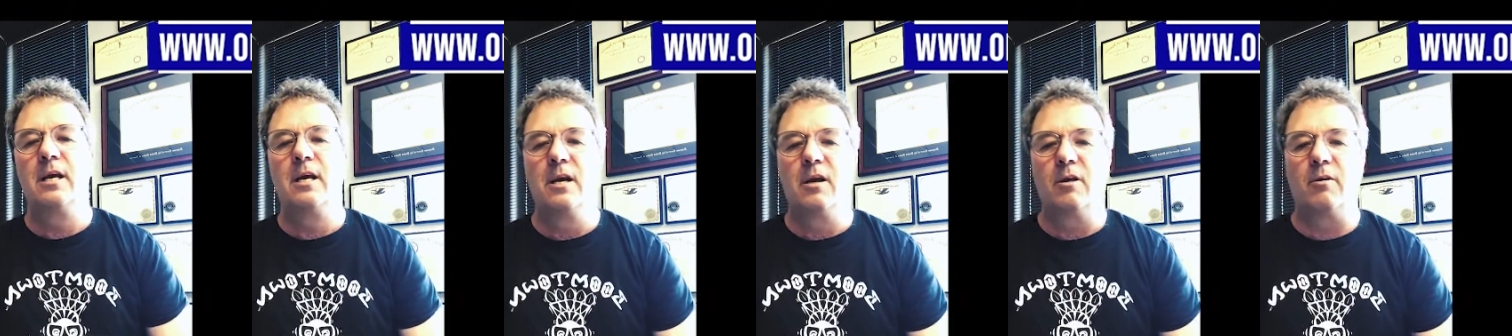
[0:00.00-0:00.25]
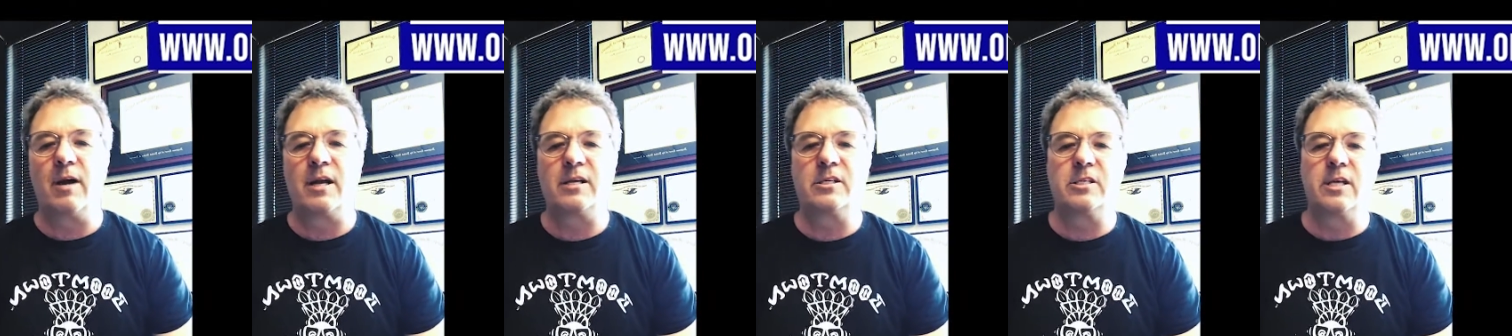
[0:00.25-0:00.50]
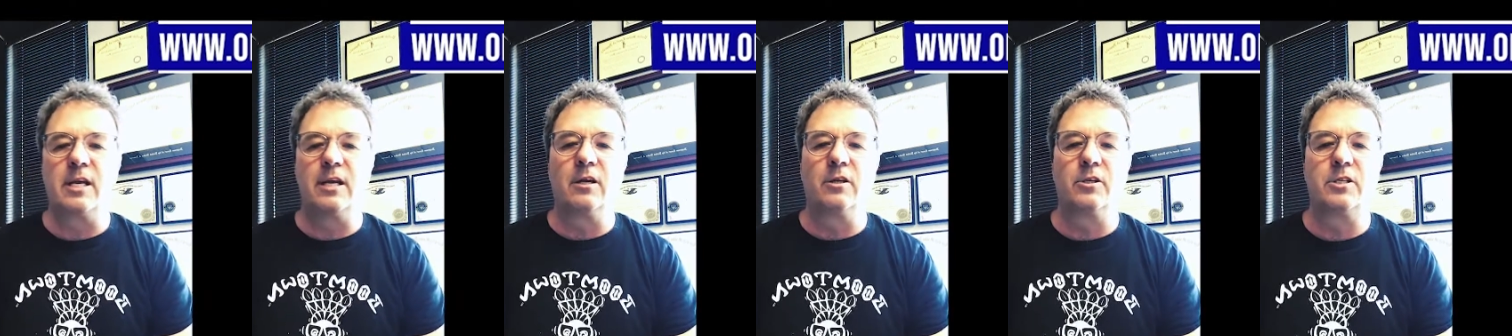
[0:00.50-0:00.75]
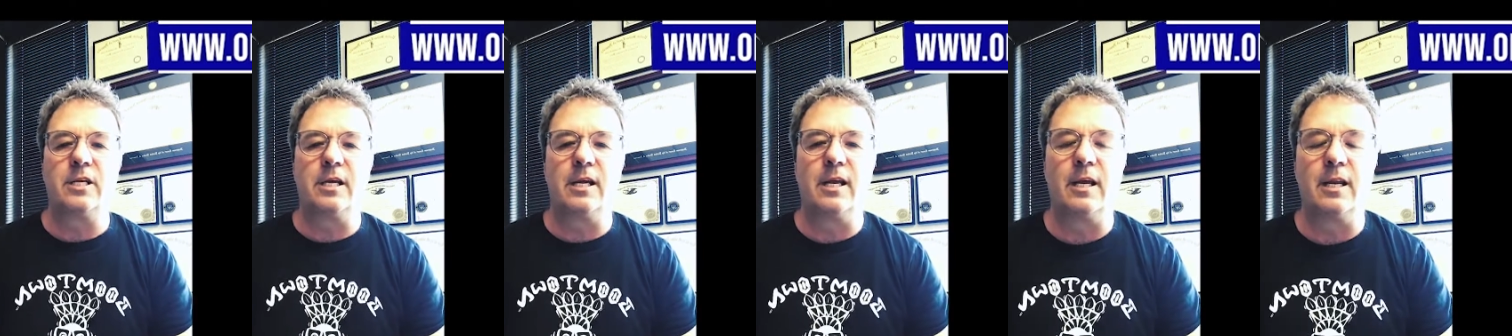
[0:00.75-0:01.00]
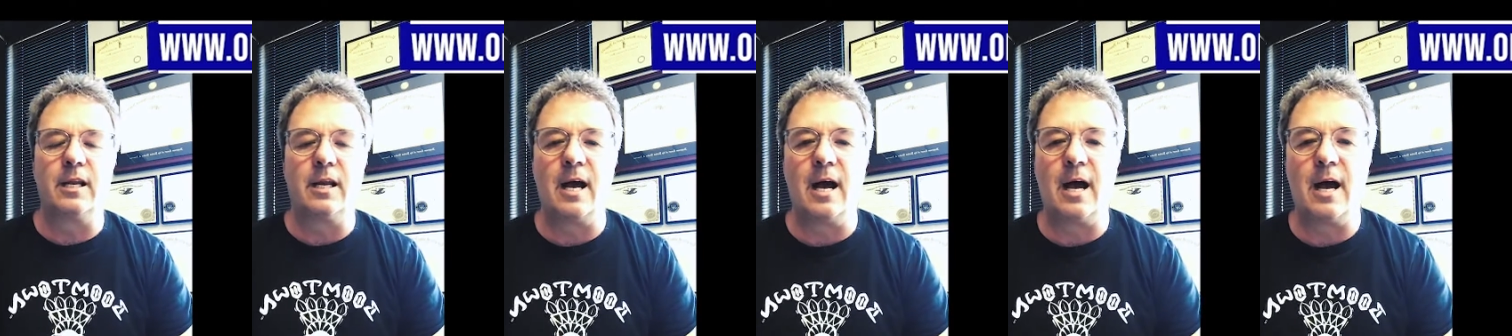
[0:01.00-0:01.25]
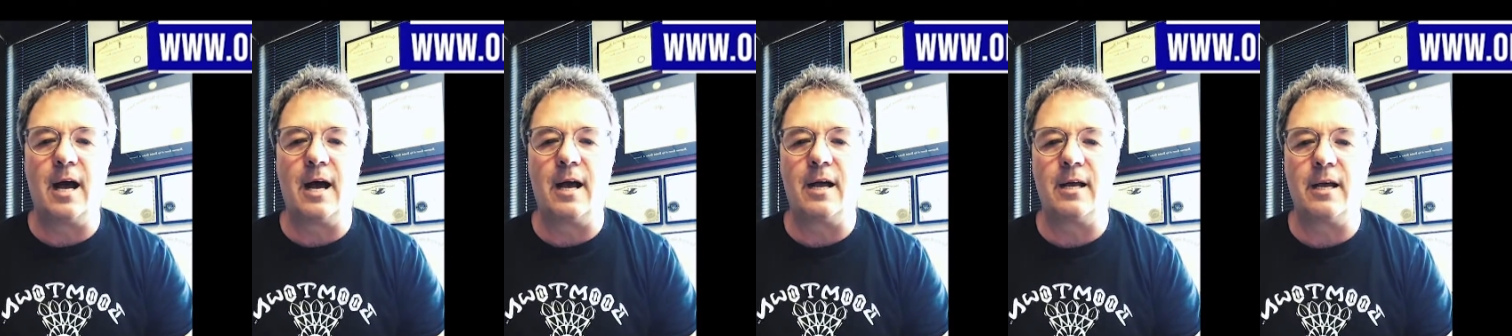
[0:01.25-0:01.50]

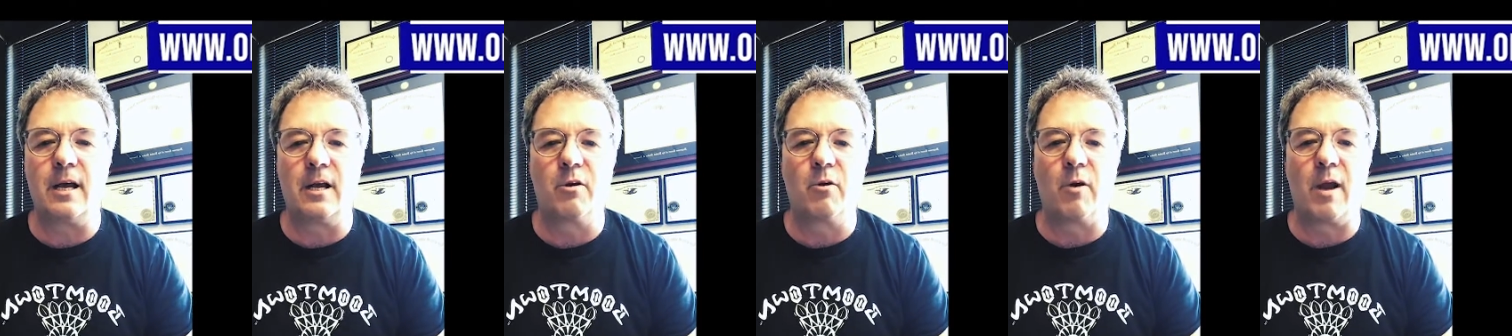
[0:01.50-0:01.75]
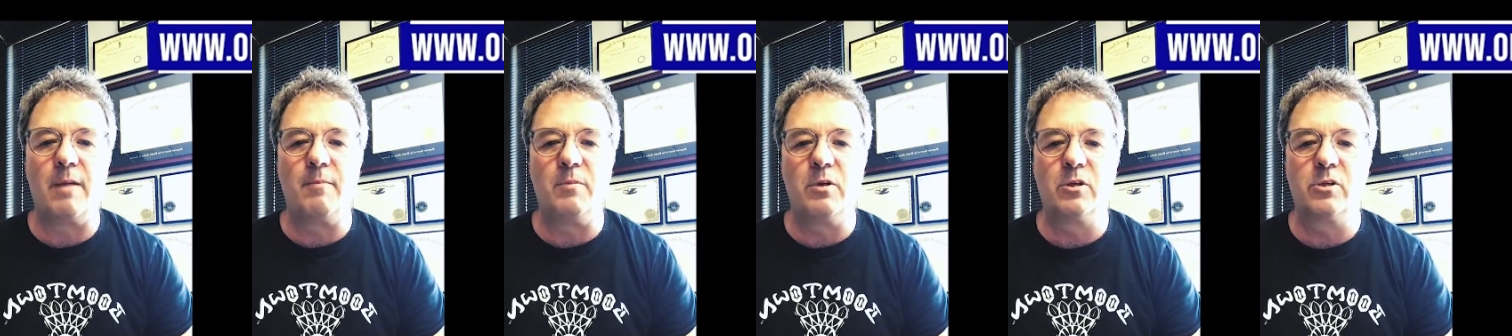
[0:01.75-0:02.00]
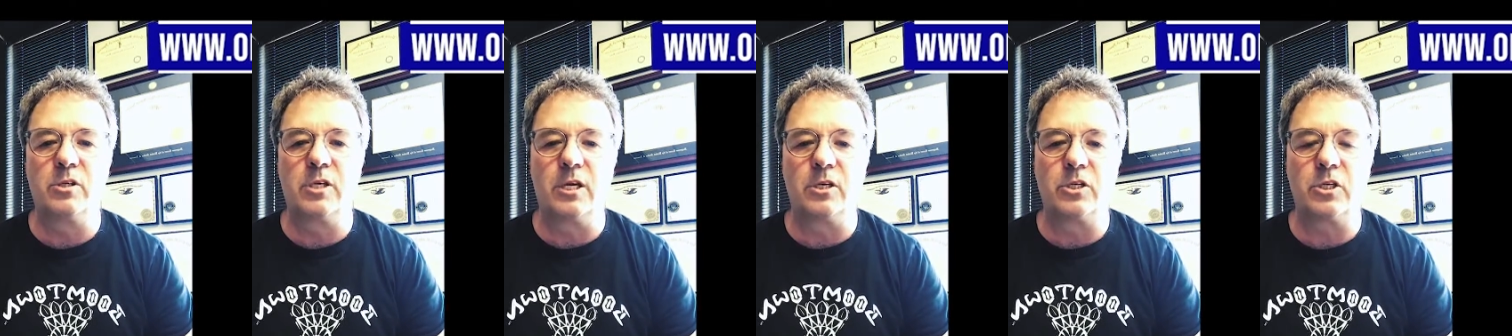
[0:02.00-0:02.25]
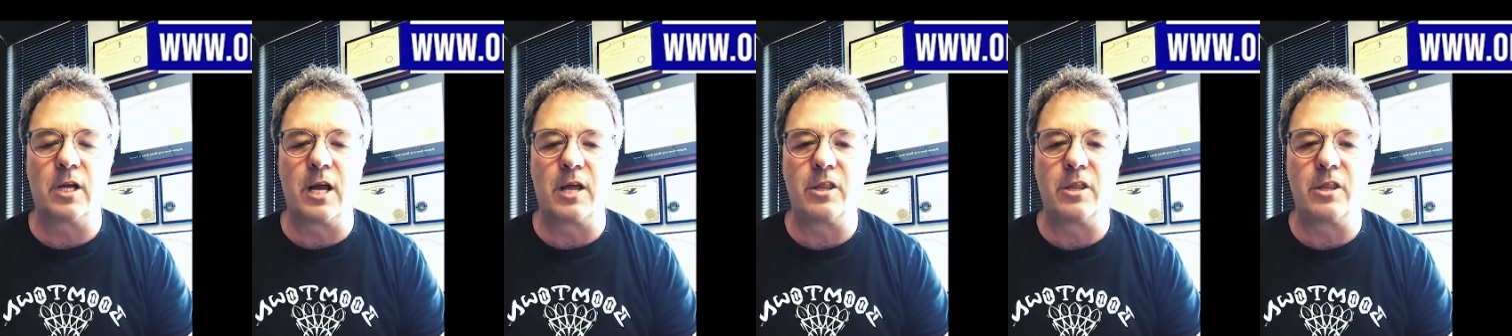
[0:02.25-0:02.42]
A great musician.